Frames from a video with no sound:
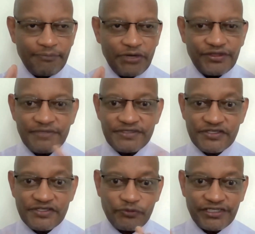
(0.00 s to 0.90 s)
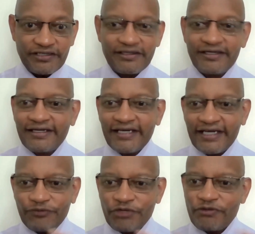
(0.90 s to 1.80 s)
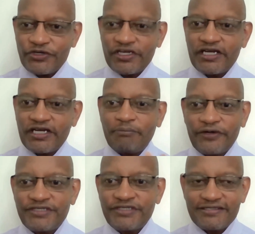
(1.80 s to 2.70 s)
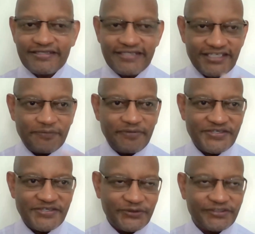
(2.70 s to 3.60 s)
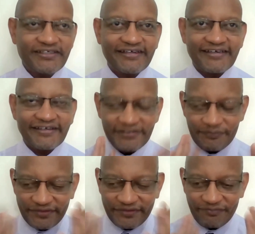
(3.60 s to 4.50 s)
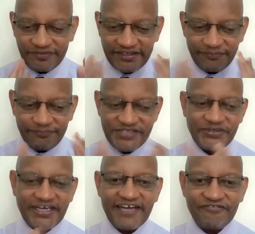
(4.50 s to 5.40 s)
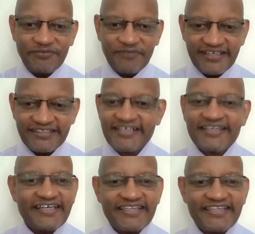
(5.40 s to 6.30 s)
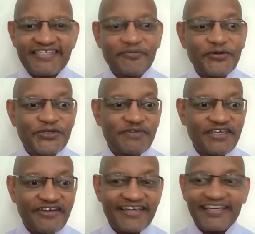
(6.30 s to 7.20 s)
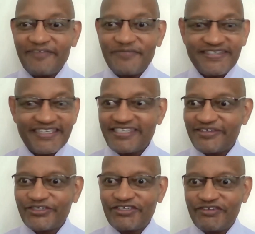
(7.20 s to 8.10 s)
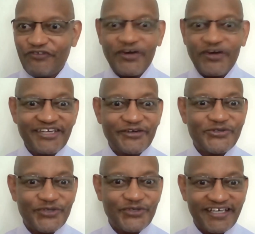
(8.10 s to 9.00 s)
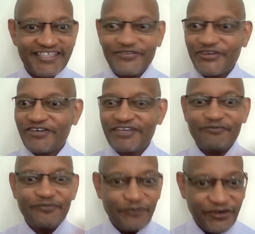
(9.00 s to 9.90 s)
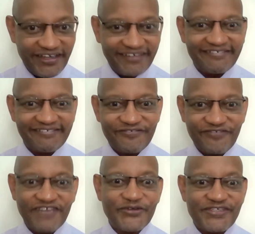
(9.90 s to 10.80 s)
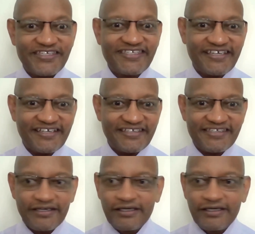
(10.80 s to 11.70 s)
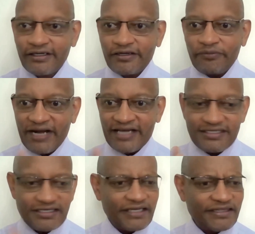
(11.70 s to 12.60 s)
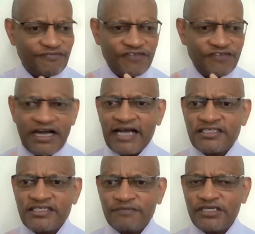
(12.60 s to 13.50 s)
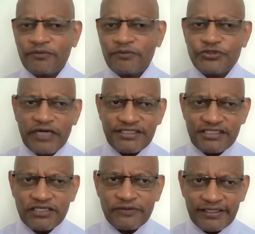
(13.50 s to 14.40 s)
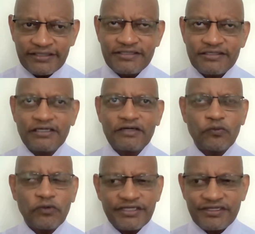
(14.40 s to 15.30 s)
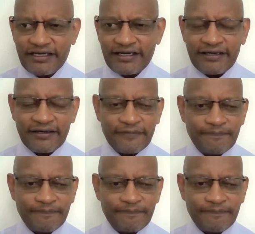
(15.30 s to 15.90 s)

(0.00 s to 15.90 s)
the business model. And when we're talking about such a person, the person I have in mind, it's somebody who's been running a business not for 1 year or 2 years, for even more than 5 or 6 years, but they've never actually been able to articulate what their